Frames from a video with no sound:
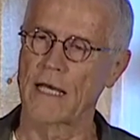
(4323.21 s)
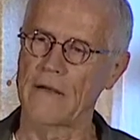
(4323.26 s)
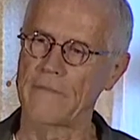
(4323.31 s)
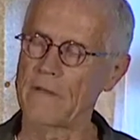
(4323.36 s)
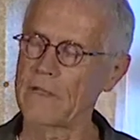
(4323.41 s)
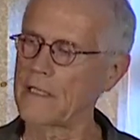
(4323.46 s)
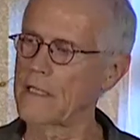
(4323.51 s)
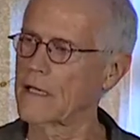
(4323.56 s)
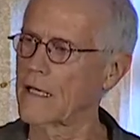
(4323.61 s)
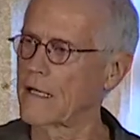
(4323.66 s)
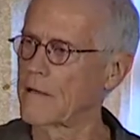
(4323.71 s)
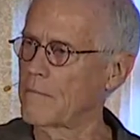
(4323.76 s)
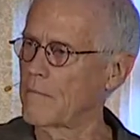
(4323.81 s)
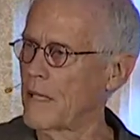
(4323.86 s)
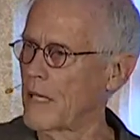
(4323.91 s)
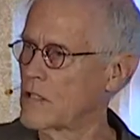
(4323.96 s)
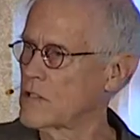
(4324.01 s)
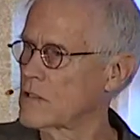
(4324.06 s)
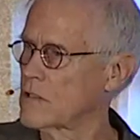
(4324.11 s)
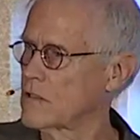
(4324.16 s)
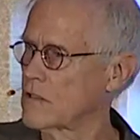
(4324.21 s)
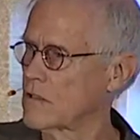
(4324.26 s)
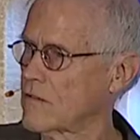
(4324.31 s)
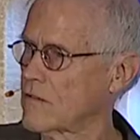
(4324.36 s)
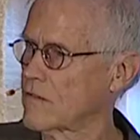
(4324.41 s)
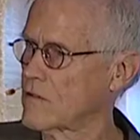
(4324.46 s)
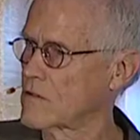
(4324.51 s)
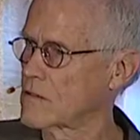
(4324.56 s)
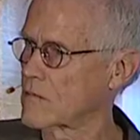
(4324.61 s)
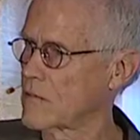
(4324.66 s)
Everything I mentioned
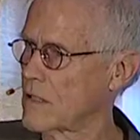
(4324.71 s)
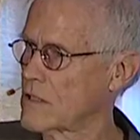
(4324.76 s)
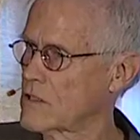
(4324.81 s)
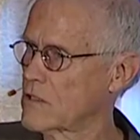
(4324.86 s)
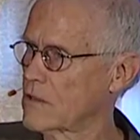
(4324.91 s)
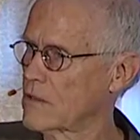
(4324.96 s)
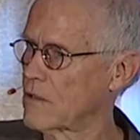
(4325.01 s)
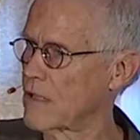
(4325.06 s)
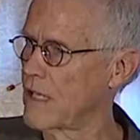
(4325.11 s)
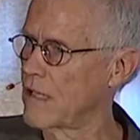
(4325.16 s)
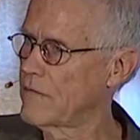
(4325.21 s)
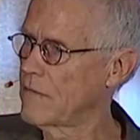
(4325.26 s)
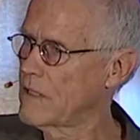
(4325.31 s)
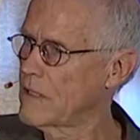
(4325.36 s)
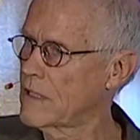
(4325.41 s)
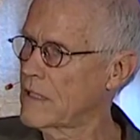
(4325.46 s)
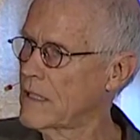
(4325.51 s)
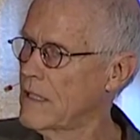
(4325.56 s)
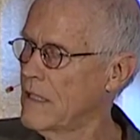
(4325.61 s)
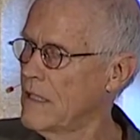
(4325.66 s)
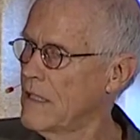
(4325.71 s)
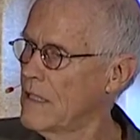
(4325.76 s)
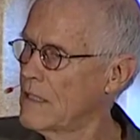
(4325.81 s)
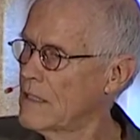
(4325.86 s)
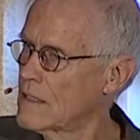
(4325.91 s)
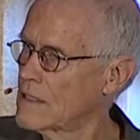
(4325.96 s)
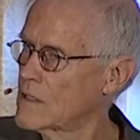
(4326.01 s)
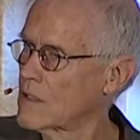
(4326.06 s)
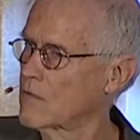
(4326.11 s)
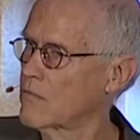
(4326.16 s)
first questioner, everything
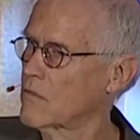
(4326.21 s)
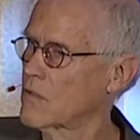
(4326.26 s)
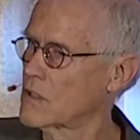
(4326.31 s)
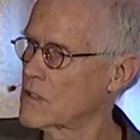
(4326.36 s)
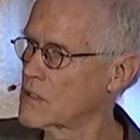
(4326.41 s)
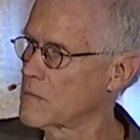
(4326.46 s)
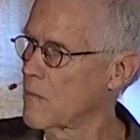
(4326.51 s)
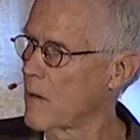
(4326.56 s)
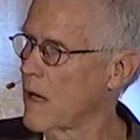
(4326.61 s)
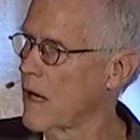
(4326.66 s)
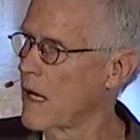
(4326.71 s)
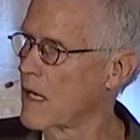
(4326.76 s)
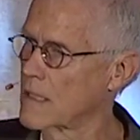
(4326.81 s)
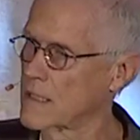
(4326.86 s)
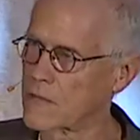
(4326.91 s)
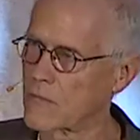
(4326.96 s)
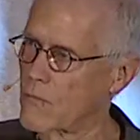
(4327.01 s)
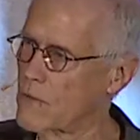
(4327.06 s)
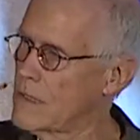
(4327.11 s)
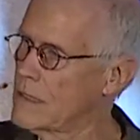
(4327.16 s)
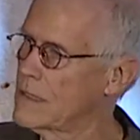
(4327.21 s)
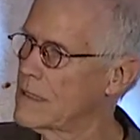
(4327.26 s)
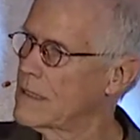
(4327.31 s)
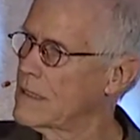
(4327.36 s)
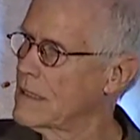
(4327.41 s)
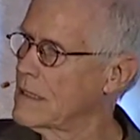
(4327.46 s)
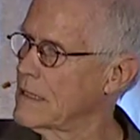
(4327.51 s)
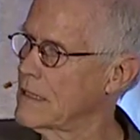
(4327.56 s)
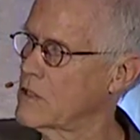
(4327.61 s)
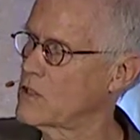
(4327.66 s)
is in response. We
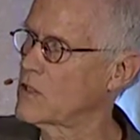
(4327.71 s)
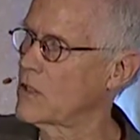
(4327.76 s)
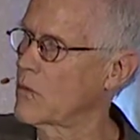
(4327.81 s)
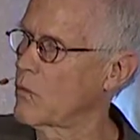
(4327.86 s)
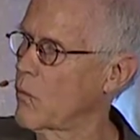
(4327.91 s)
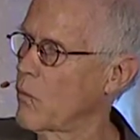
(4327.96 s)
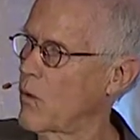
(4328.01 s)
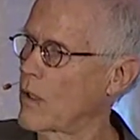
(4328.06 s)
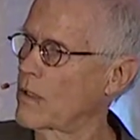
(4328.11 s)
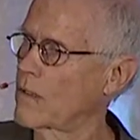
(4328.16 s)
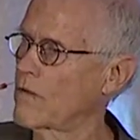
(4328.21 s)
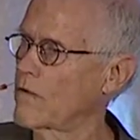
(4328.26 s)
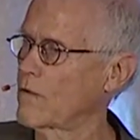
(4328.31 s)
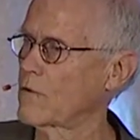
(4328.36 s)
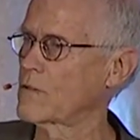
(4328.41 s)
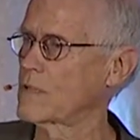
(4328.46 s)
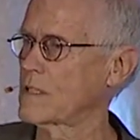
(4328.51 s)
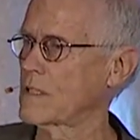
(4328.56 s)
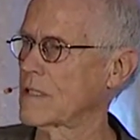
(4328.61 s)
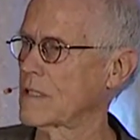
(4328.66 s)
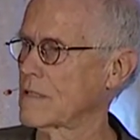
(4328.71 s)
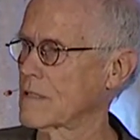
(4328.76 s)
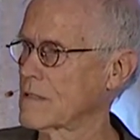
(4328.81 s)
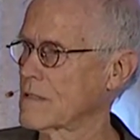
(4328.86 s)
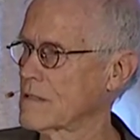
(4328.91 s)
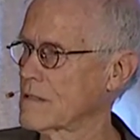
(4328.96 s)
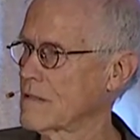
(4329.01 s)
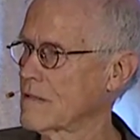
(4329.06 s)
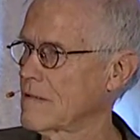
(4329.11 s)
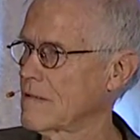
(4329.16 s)
didn't initiate one of those
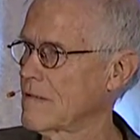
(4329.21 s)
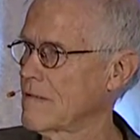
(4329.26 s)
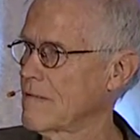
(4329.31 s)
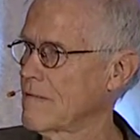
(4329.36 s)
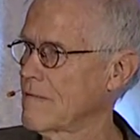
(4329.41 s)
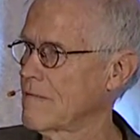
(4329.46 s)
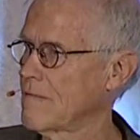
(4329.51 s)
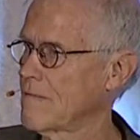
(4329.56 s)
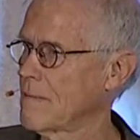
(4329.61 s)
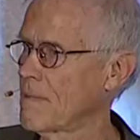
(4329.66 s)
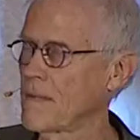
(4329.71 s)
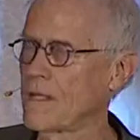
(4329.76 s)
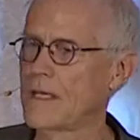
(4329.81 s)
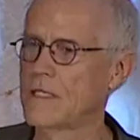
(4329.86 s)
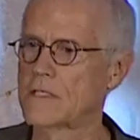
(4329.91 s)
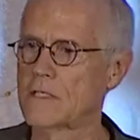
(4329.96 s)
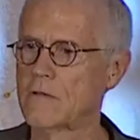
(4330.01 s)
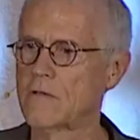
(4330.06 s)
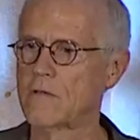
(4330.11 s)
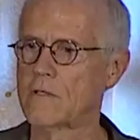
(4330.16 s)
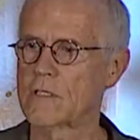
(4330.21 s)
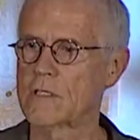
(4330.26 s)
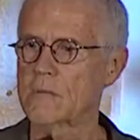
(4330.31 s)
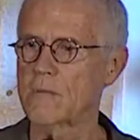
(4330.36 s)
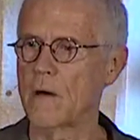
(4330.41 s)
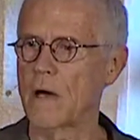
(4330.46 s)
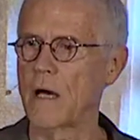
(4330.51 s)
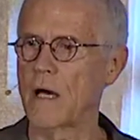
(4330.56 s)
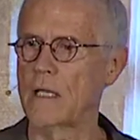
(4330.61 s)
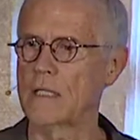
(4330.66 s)
things, it's in
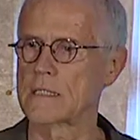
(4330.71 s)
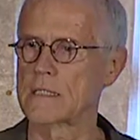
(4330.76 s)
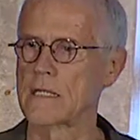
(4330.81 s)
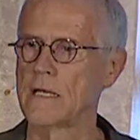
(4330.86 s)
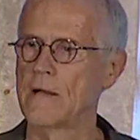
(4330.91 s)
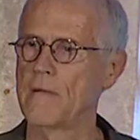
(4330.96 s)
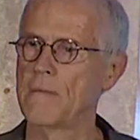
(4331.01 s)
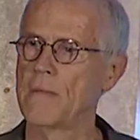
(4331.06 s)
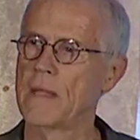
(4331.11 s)
response.